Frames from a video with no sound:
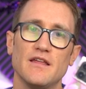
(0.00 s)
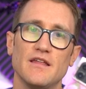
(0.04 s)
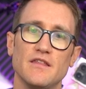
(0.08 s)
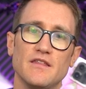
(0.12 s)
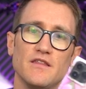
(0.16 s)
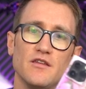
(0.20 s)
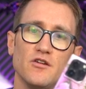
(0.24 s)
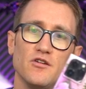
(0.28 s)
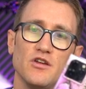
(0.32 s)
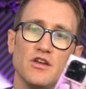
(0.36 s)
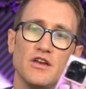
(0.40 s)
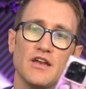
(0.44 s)

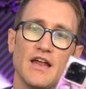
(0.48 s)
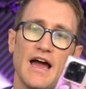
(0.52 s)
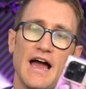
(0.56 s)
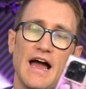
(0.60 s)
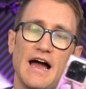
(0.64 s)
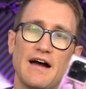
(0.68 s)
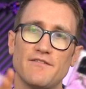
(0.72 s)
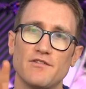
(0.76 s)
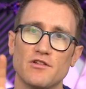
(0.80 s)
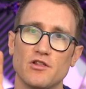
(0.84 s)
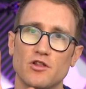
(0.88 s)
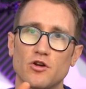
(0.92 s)
you need to
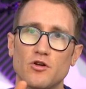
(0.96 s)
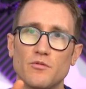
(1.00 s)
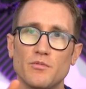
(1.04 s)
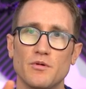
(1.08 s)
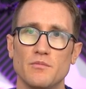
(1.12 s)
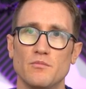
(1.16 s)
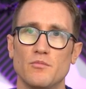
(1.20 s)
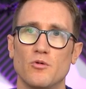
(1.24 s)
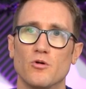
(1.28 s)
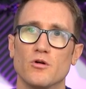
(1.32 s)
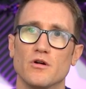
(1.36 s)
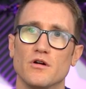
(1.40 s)
have a little
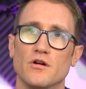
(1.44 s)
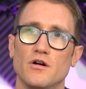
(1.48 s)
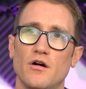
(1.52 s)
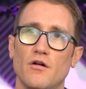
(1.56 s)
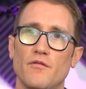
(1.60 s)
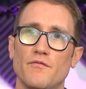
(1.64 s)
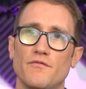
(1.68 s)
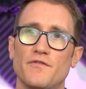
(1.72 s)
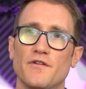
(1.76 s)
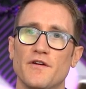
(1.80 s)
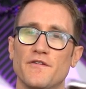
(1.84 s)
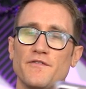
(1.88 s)
bit more
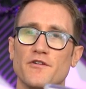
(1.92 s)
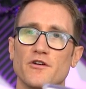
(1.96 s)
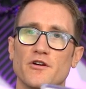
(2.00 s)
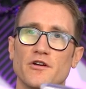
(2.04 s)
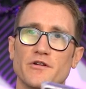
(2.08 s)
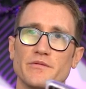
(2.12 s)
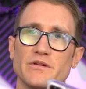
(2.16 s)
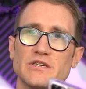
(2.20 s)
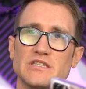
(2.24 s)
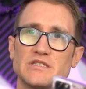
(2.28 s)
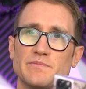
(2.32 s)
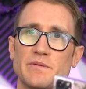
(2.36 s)
oomph if you're
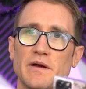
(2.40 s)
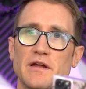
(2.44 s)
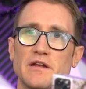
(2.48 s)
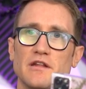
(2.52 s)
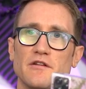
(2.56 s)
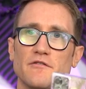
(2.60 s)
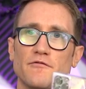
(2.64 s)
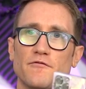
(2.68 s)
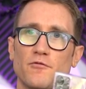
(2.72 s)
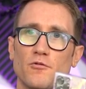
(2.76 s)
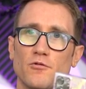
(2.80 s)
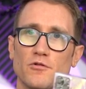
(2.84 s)
going to be
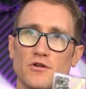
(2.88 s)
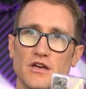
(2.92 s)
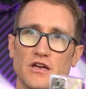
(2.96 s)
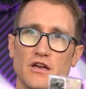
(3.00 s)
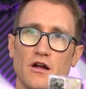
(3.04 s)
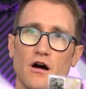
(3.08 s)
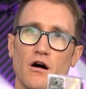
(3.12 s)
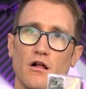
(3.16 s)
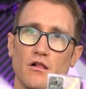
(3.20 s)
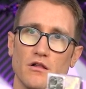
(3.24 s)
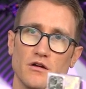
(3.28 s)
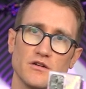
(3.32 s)
spending
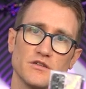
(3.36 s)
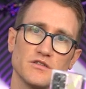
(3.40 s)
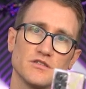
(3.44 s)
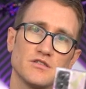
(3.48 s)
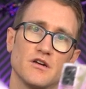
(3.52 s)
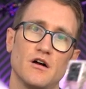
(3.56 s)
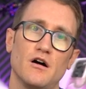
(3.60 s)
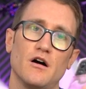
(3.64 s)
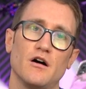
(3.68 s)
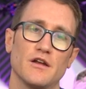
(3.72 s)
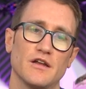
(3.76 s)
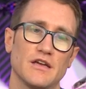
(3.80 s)
$40
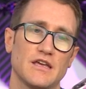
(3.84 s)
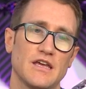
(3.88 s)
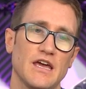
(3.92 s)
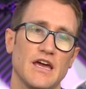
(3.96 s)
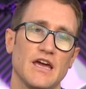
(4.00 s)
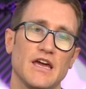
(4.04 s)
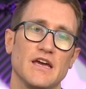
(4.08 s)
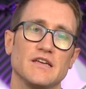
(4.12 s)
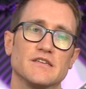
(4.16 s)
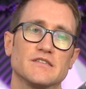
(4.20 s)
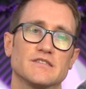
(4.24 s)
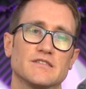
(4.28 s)
on a
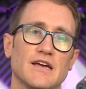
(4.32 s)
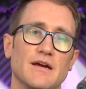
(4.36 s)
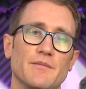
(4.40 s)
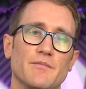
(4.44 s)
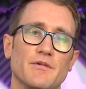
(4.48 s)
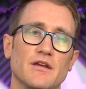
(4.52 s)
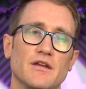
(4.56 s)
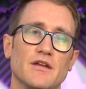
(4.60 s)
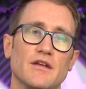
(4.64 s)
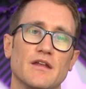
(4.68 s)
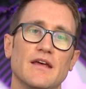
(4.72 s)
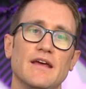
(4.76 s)
case. I
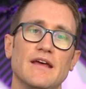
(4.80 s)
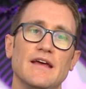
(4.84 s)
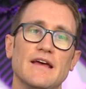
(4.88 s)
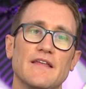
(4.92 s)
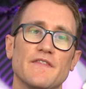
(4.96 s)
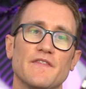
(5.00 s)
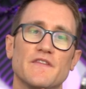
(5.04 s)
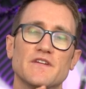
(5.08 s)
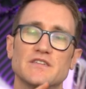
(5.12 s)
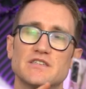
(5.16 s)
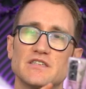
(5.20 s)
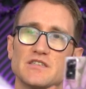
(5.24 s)
mean,
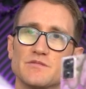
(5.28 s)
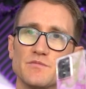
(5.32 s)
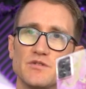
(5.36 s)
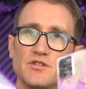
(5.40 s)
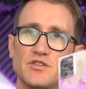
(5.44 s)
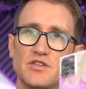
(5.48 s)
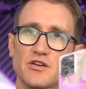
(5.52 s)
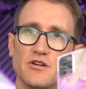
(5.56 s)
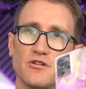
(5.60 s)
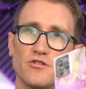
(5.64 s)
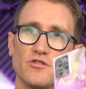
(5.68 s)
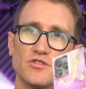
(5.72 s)
this is
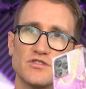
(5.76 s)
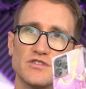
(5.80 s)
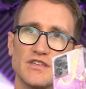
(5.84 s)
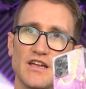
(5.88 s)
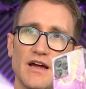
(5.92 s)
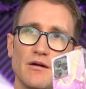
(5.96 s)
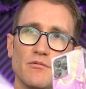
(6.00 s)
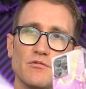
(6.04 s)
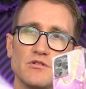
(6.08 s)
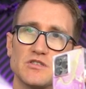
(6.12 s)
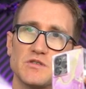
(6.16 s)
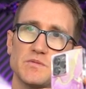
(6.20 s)
materials that
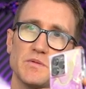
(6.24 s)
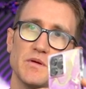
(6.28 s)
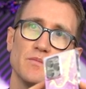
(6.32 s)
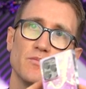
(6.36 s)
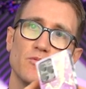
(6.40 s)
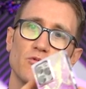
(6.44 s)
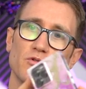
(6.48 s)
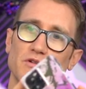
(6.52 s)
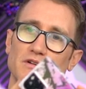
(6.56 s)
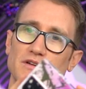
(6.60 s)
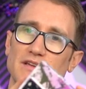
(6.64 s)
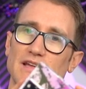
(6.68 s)
I won't spend
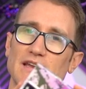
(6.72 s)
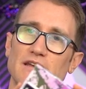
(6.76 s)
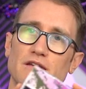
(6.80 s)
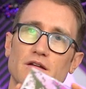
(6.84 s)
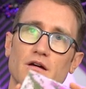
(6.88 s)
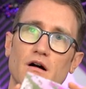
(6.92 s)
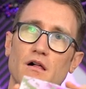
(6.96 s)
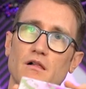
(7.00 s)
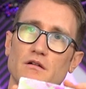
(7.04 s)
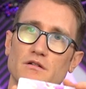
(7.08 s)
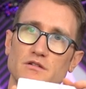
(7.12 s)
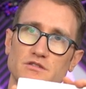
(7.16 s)
more than
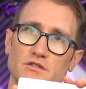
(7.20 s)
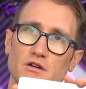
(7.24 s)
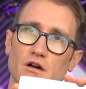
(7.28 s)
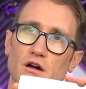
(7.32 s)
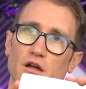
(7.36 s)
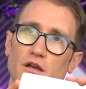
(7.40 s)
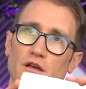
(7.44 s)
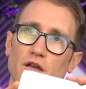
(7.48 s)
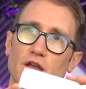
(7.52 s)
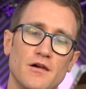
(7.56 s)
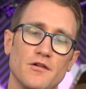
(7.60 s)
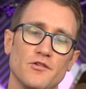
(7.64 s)
$10
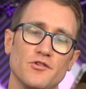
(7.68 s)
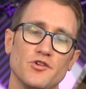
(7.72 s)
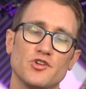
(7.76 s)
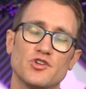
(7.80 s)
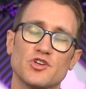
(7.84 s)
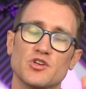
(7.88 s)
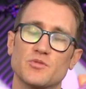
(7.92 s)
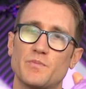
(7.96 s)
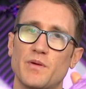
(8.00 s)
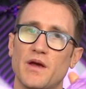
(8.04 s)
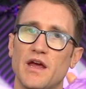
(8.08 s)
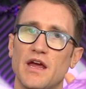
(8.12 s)
on. You're
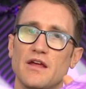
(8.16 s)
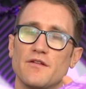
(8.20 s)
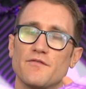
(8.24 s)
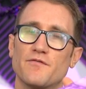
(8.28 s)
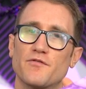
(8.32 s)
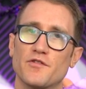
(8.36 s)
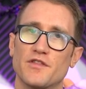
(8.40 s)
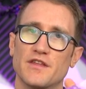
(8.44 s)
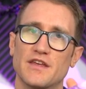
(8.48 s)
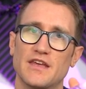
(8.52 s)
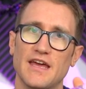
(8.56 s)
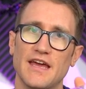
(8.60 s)
just paying
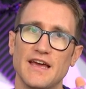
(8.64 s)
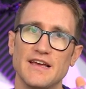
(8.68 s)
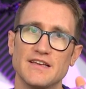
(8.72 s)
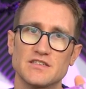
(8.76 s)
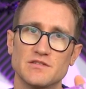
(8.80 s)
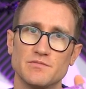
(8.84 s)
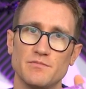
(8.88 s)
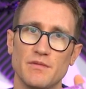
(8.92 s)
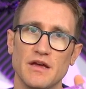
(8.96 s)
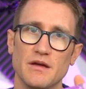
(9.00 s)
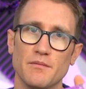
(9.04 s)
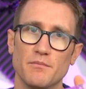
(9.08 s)
for the
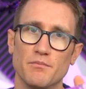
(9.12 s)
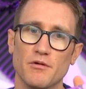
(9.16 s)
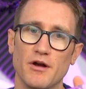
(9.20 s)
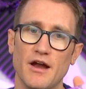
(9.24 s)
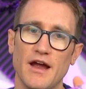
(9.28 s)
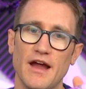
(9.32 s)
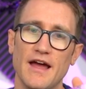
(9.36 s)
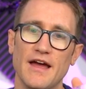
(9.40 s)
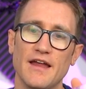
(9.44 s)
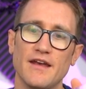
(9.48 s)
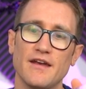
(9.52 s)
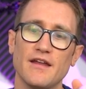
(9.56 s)
Case-Mate
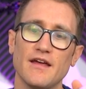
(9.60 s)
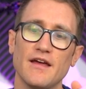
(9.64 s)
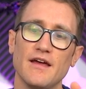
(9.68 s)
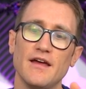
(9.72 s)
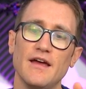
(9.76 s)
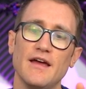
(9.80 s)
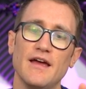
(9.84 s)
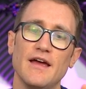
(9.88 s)
brand.